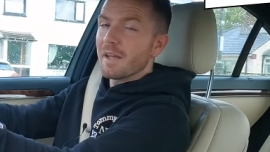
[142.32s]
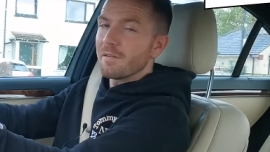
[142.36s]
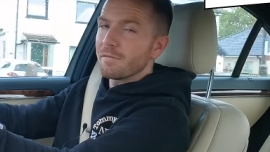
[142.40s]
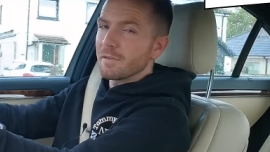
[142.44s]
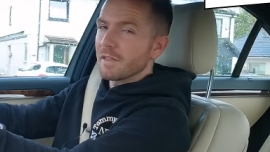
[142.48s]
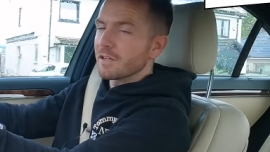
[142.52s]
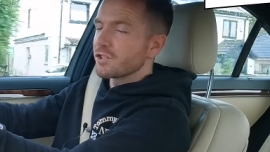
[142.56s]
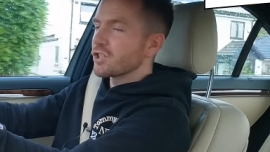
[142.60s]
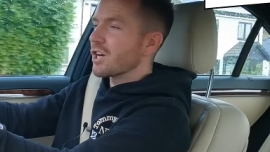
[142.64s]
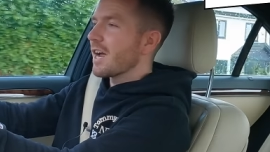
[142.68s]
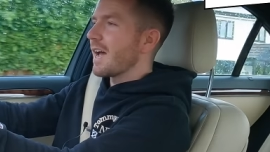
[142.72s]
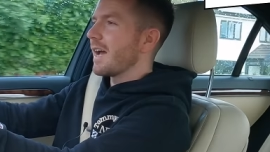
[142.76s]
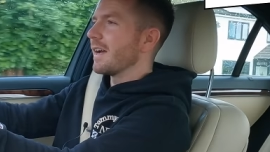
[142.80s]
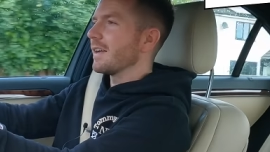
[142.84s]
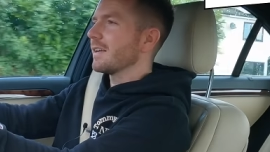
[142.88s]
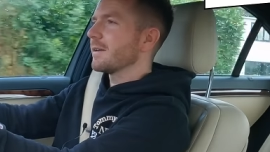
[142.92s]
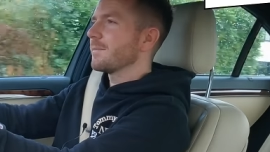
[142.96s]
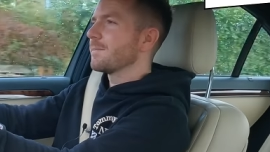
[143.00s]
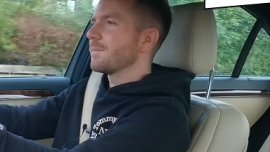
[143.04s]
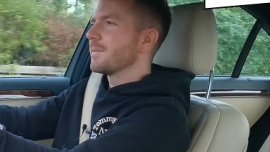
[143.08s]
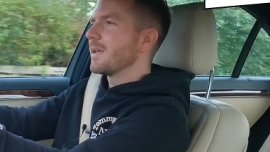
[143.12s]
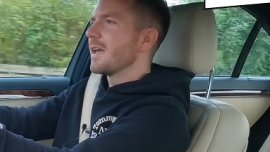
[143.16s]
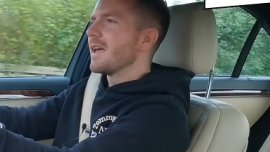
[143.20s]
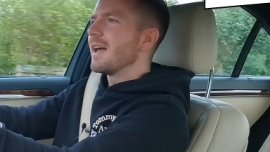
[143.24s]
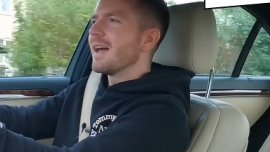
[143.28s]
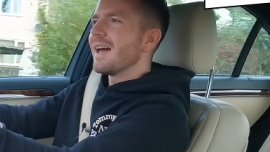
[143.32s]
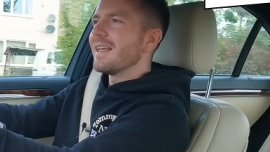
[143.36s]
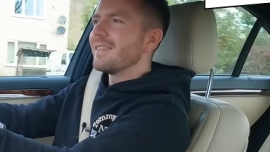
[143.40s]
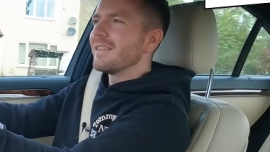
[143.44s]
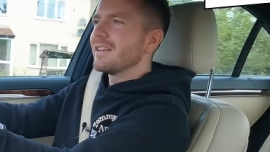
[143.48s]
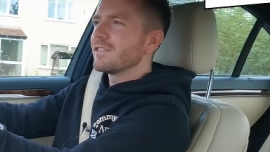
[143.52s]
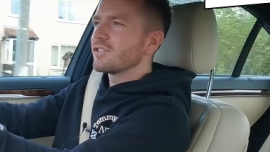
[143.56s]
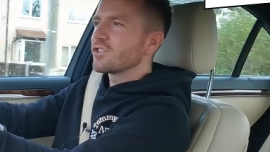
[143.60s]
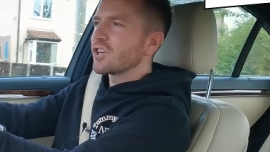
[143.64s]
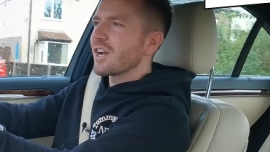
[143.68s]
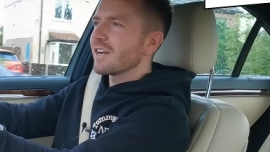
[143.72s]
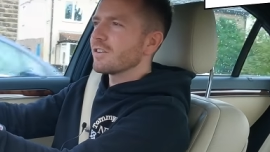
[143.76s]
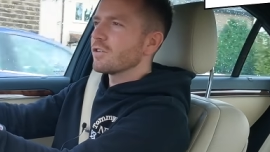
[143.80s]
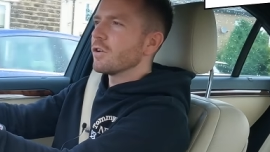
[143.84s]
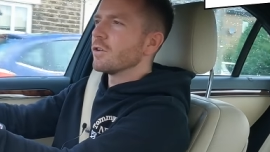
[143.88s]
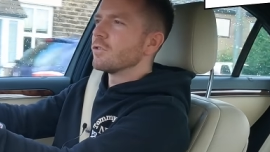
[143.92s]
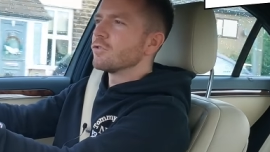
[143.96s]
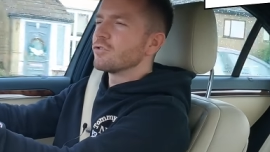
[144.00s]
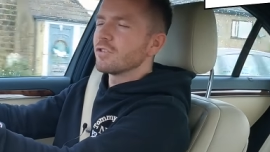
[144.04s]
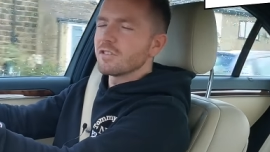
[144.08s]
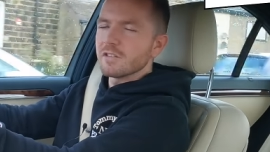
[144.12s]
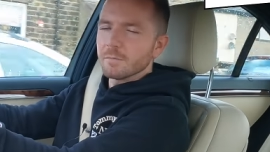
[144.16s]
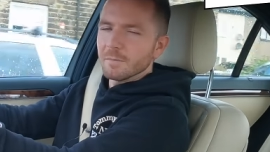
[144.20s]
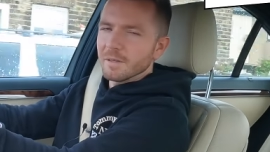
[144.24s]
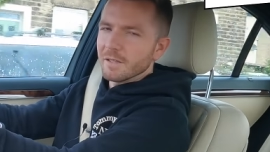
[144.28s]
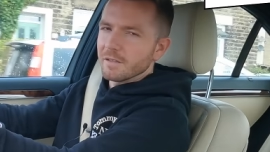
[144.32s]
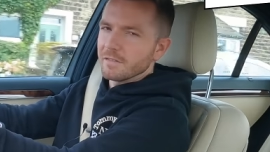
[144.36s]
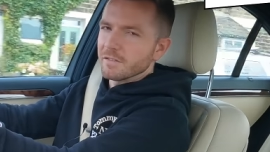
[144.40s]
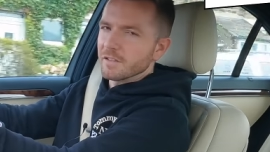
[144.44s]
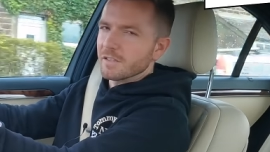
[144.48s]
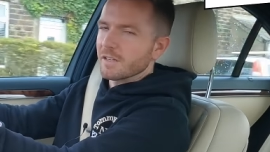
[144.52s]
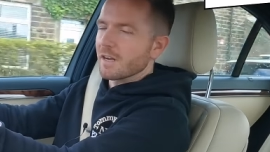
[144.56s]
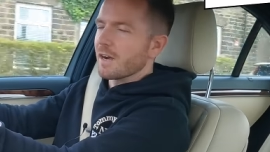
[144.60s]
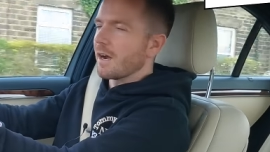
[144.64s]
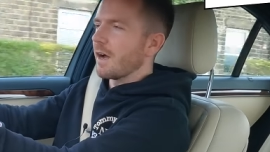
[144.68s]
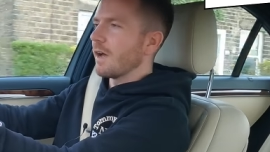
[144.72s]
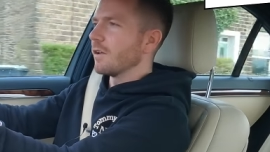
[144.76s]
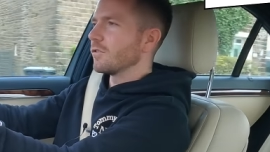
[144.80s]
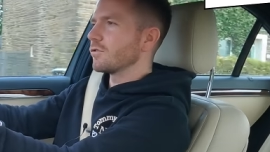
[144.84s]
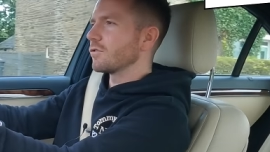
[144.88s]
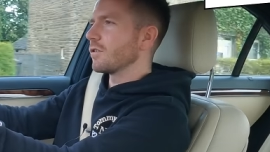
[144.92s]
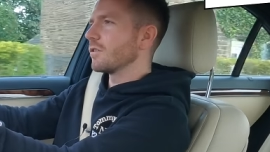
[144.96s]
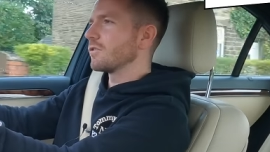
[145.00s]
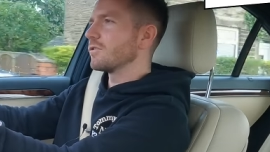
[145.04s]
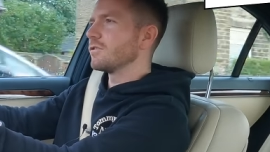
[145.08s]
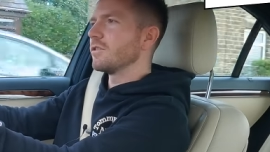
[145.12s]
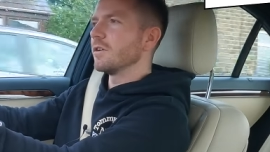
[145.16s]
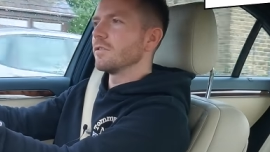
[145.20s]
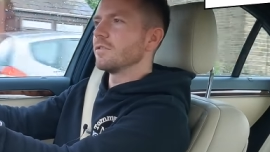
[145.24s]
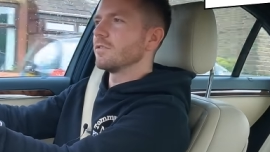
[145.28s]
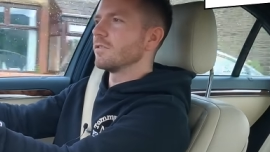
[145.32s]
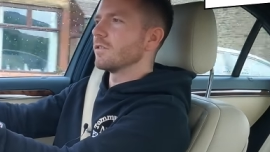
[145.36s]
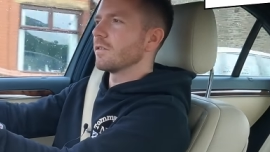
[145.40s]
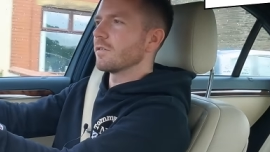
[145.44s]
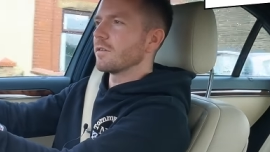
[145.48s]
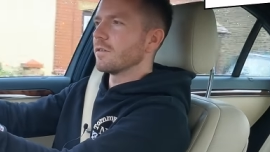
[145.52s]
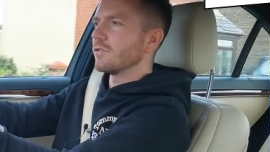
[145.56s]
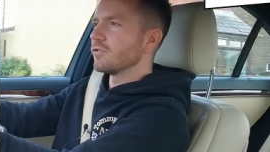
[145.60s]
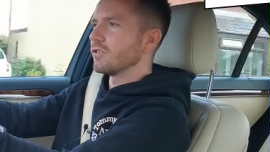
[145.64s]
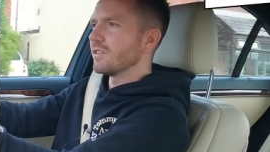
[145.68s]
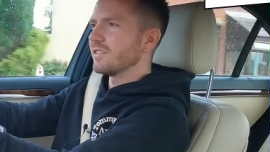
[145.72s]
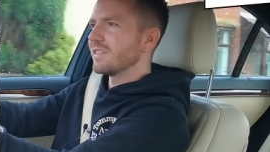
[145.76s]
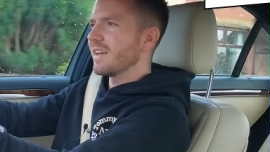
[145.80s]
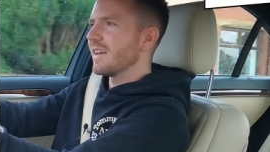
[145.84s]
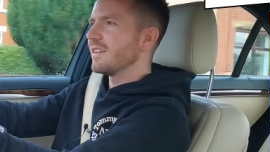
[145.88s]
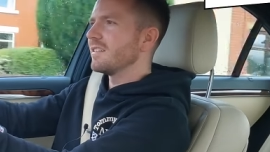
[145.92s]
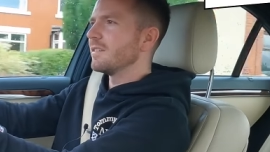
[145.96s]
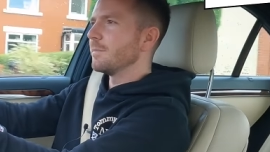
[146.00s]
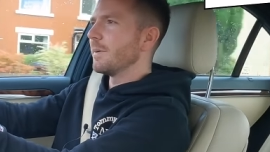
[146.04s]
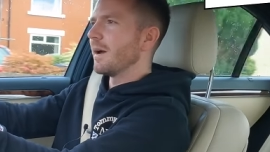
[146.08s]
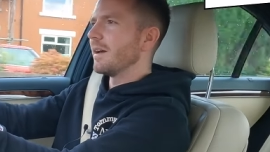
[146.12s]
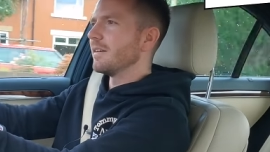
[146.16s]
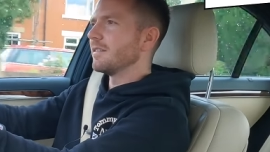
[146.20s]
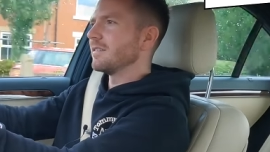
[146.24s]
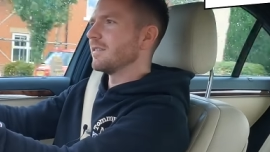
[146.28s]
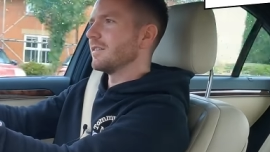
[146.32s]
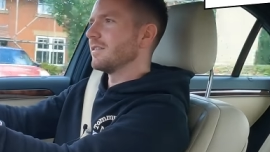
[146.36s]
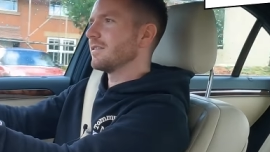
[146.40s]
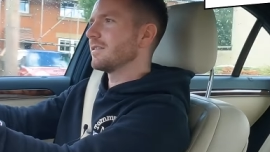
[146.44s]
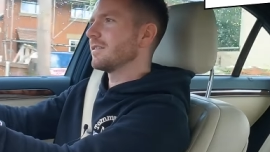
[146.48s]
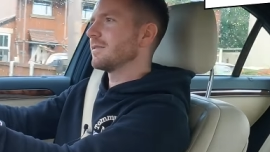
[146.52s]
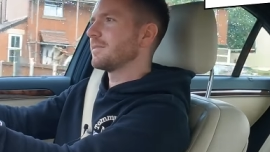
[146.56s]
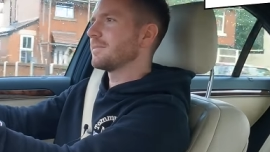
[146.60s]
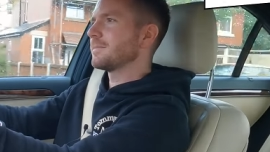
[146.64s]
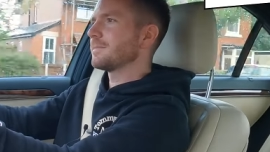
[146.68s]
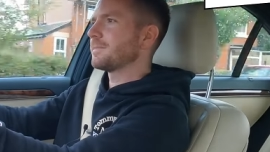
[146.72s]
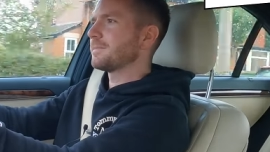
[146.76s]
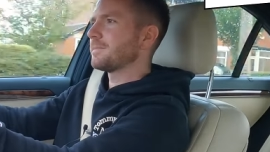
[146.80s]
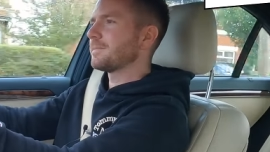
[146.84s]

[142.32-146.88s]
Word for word: pay for the check. And this checks hundreds of millions of cars across dozens of countries' databases.